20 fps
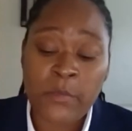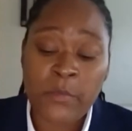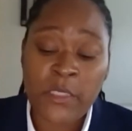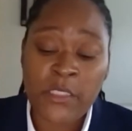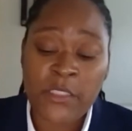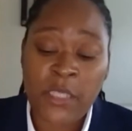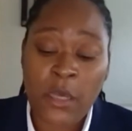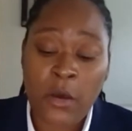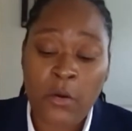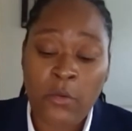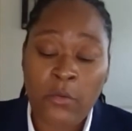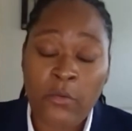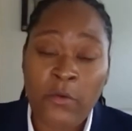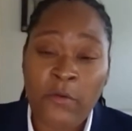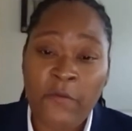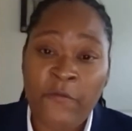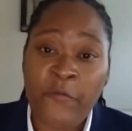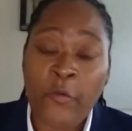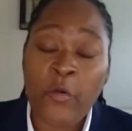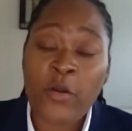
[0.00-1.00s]
So
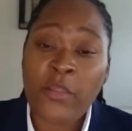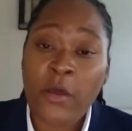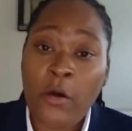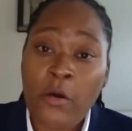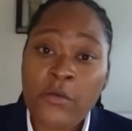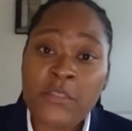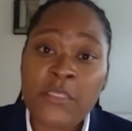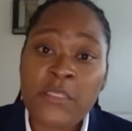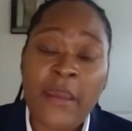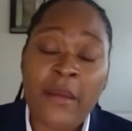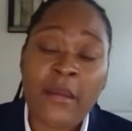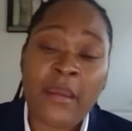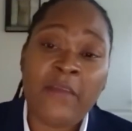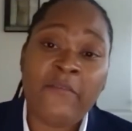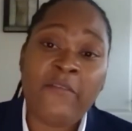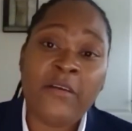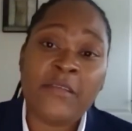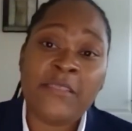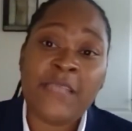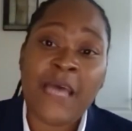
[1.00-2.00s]
for those
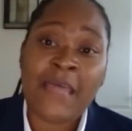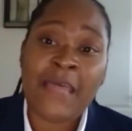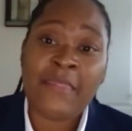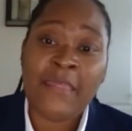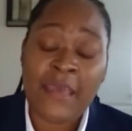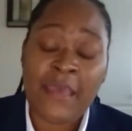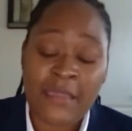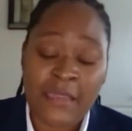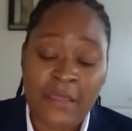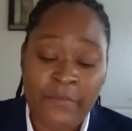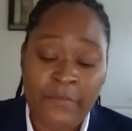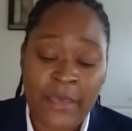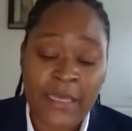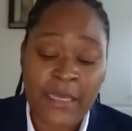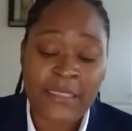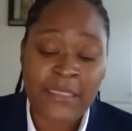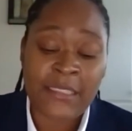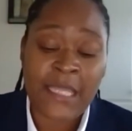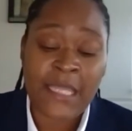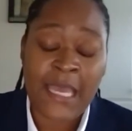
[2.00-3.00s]
caregivers, I think the
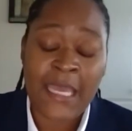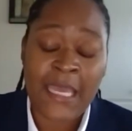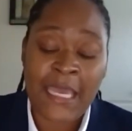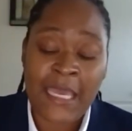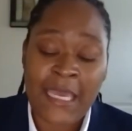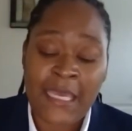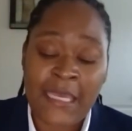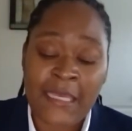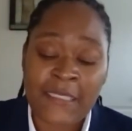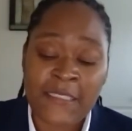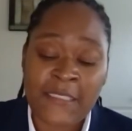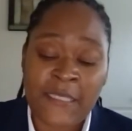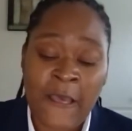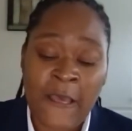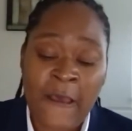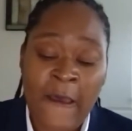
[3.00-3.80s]
biggest thing is,